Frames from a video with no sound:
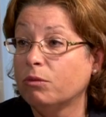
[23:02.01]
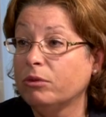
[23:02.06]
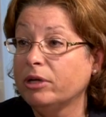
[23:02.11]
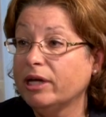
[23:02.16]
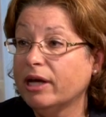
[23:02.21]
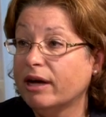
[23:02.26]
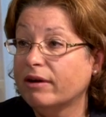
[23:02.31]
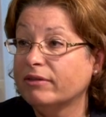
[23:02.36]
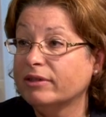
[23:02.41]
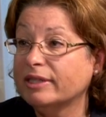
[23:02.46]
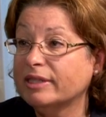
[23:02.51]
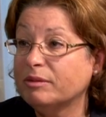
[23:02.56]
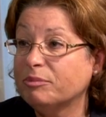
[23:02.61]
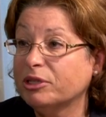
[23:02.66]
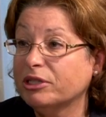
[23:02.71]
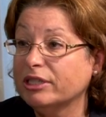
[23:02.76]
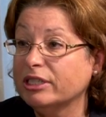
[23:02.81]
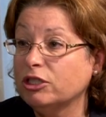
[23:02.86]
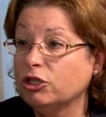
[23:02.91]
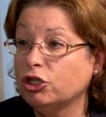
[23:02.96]
we have
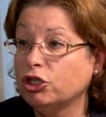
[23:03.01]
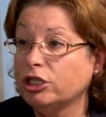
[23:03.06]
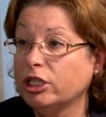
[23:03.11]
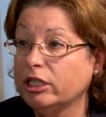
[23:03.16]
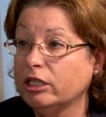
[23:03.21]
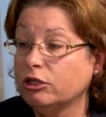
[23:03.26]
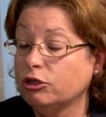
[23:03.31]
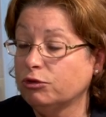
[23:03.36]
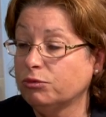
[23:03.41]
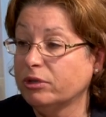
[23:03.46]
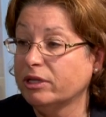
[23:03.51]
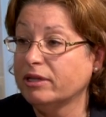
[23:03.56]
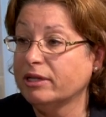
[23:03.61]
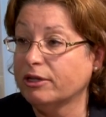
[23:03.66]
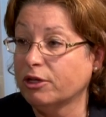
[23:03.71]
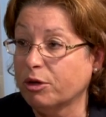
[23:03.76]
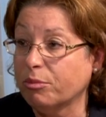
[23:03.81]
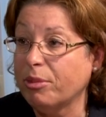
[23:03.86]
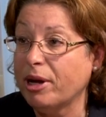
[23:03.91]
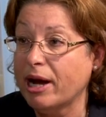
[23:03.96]
experienced change
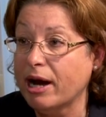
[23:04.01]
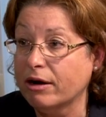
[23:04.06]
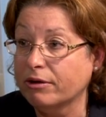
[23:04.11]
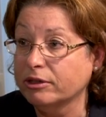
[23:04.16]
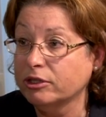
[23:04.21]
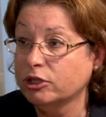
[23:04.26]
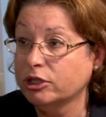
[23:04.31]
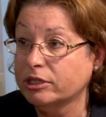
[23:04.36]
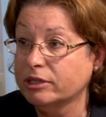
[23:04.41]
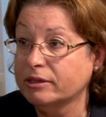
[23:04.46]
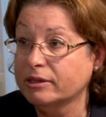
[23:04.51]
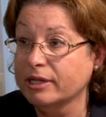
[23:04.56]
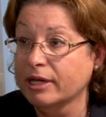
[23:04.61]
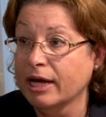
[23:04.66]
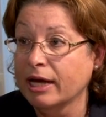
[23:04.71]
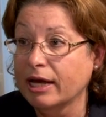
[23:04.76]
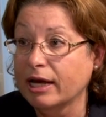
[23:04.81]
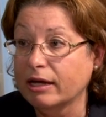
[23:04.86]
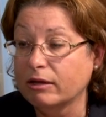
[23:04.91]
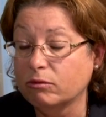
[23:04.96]
within our parishes.
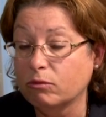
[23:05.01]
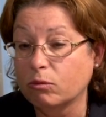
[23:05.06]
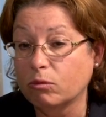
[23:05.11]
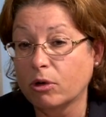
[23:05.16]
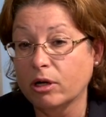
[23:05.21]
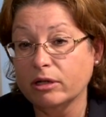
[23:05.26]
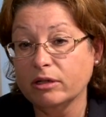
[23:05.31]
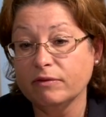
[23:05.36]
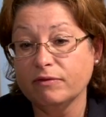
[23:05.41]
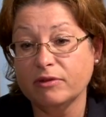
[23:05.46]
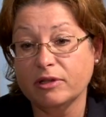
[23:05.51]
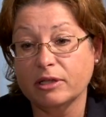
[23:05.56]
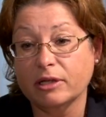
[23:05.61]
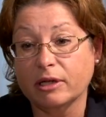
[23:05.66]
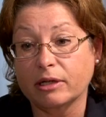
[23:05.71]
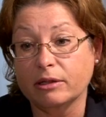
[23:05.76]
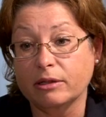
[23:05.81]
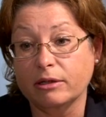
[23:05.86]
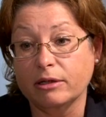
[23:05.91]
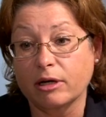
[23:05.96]
And one of
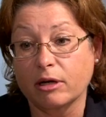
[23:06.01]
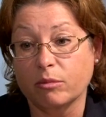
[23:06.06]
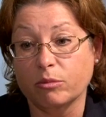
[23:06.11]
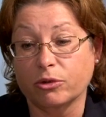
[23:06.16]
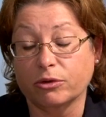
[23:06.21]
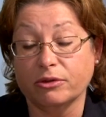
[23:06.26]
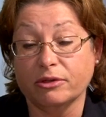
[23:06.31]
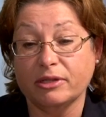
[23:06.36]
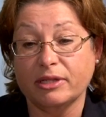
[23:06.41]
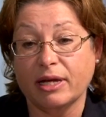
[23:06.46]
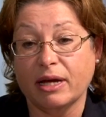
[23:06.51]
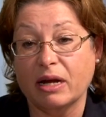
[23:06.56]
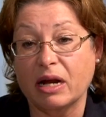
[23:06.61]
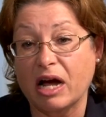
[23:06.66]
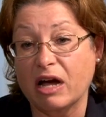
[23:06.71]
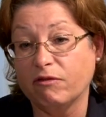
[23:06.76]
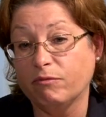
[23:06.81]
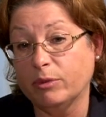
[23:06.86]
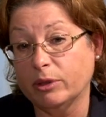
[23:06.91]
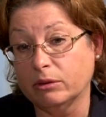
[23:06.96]
the numbers that
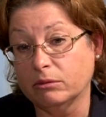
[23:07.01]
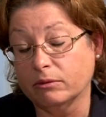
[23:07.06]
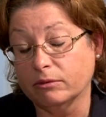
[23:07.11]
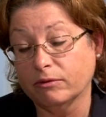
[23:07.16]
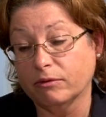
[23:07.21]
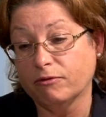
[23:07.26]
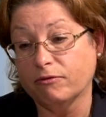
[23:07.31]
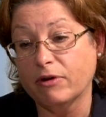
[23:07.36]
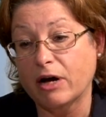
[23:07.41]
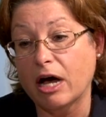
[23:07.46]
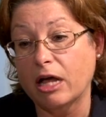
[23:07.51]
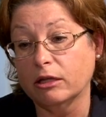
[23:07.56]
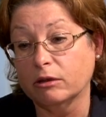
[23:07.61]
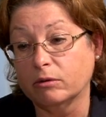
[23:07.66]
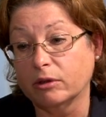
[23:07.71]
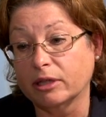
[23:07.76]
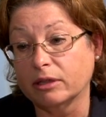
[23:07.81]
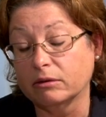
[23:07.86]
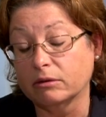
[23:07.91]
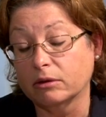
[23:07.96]
I've been
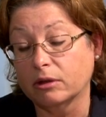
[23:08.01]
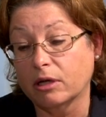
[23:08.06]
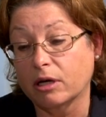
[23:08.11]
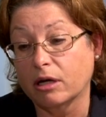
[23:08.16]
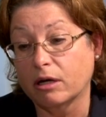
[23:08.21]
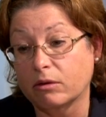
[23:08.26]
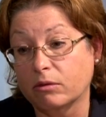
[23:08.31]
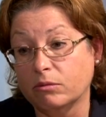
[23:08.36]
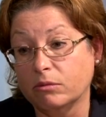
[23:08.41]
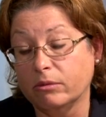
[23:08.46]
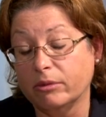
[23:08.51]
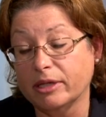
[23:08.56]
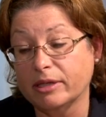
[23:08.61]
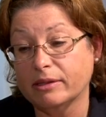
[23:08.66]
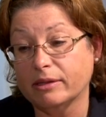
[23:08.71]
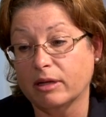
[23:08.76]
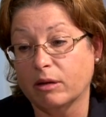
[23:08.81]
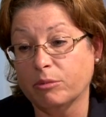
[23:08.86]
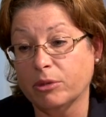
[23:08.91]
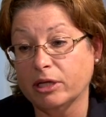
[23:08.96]
following with
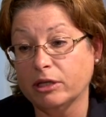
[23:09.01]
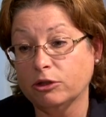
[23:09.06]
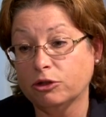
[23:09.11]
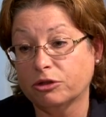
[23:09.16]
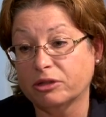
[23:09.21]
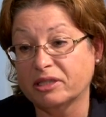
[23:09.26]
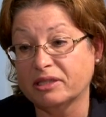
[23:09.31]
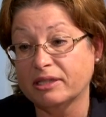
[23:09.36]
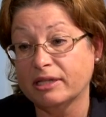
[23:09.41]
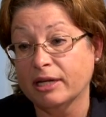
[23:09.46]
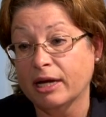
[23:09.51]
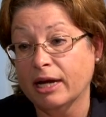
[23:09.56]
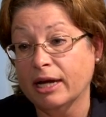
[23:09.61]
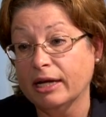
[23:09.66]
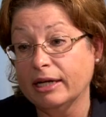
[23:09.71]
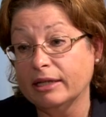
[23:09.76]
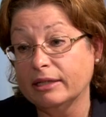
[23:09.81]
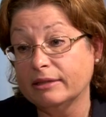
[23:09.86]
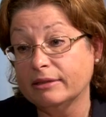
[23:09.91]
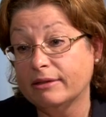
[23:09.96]
some interest
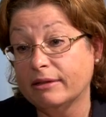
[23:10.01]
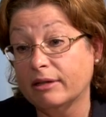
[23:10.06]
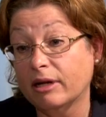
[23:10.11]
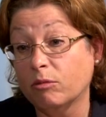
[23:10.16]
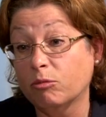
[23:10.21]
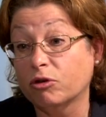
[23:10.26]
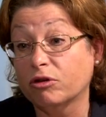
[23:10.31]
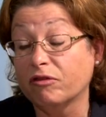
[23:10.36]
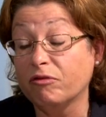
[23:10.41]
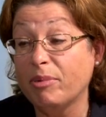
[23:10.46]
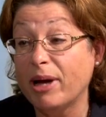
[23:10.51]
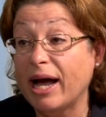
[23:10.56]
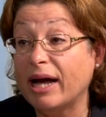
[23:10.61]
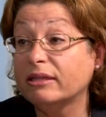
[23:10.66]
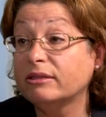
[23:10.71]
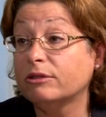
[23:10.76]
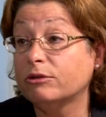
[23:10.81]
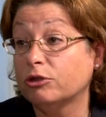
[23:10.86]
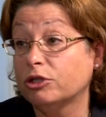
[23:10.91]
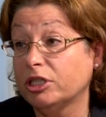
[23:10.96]
is the number of
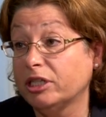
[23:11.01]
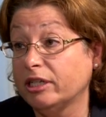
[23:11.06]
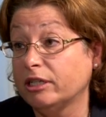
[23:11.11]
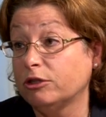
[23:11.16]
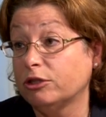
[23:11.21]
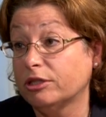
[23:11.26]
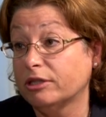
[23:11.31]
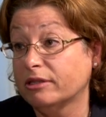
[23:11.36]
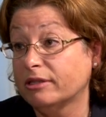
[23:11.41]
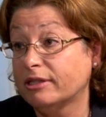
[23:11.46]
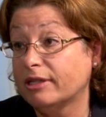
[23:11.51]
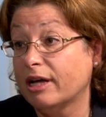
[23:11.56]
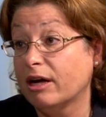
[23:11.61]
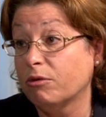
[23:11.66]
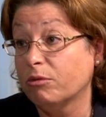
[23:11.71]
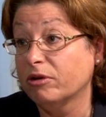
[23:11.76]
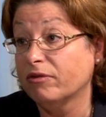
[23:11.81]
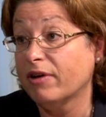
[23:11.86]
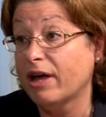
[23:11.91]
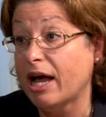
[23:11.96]
pastor changes
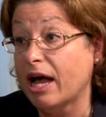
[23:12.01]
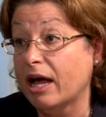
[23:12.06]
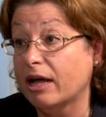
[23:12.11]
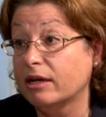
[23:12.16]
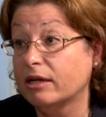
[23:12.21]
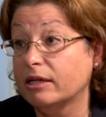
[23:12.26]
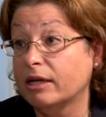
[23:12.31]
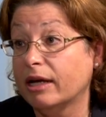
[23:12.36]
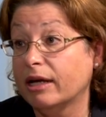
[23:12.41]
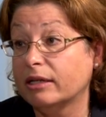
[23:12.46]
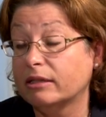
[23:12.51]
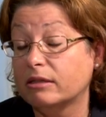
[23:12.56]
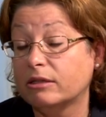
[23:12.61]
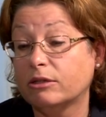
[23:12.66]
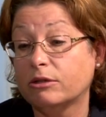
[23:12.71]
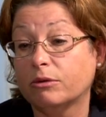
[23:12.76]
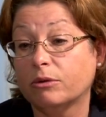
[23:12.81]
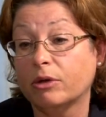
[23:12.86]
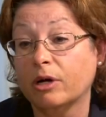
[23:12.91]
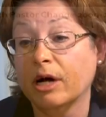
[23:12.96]
that we've had. And
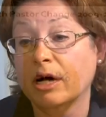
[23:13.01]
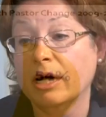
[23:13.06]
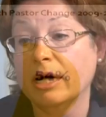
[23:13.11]
so